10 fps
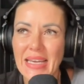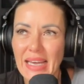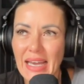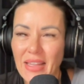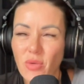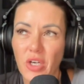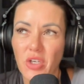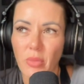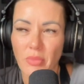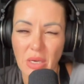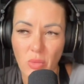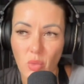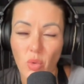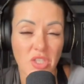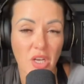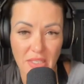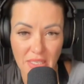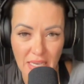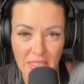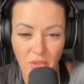uh, the Work at Home Moms Network was not
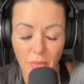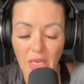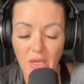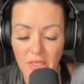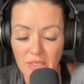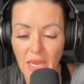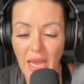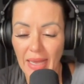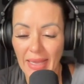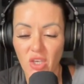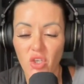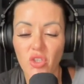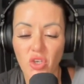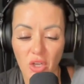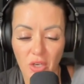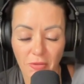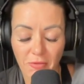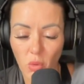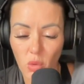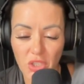successful because I could not
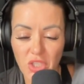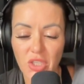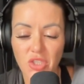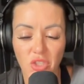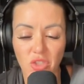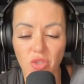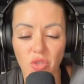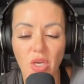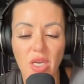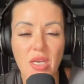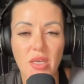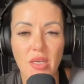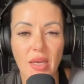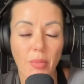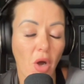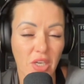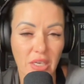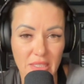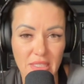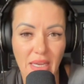afford to market
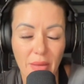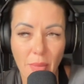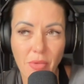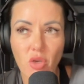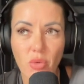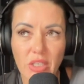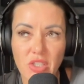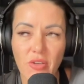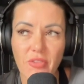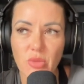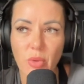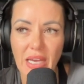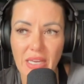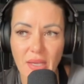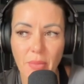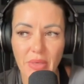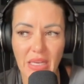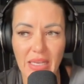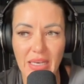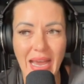it. I remember going to a Facebook ads company
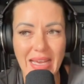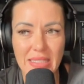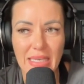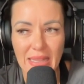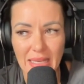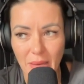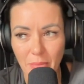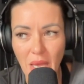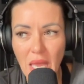and asking them,